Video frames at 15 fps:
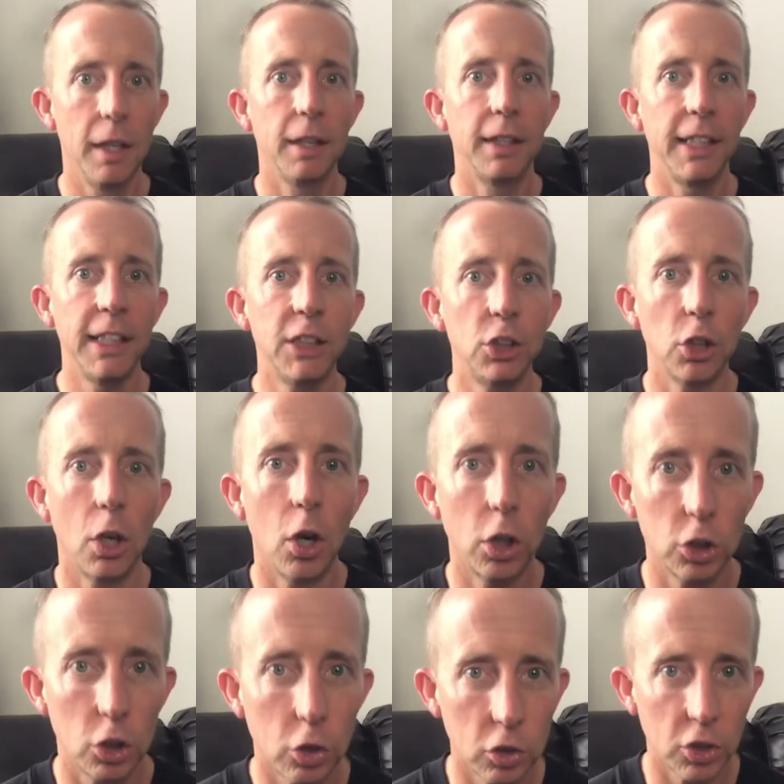Teach our
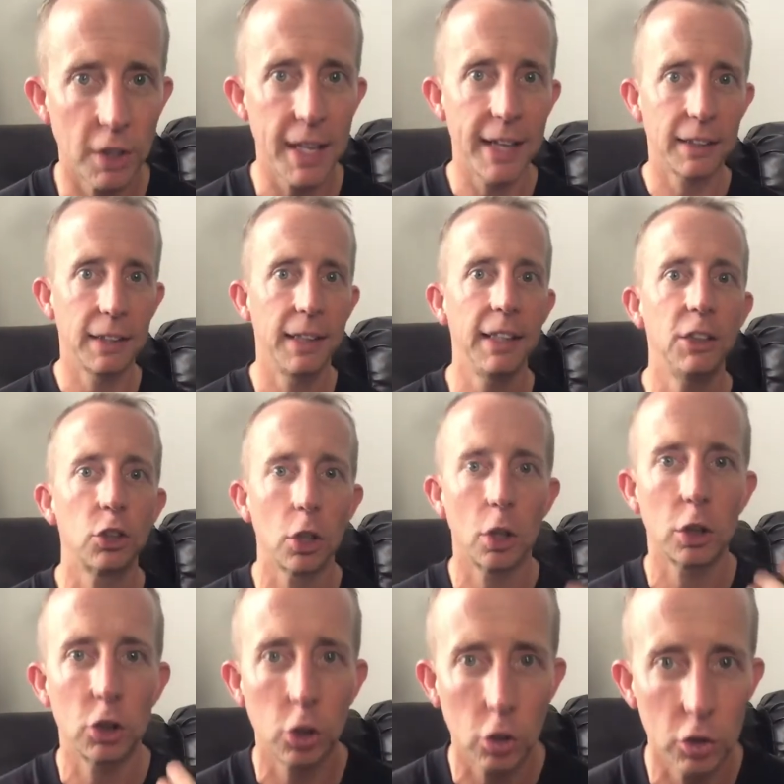children that. Teach
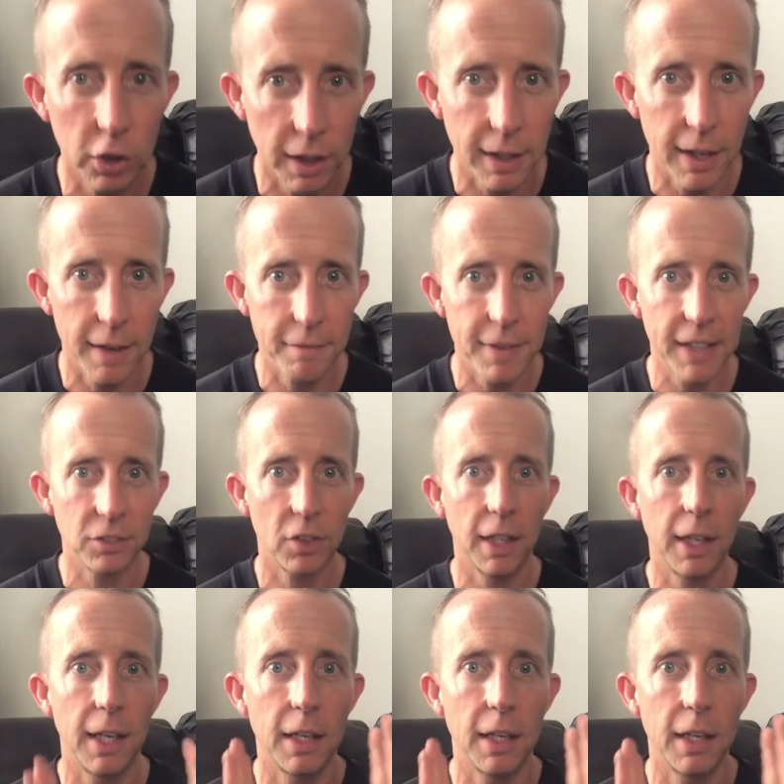our children investing.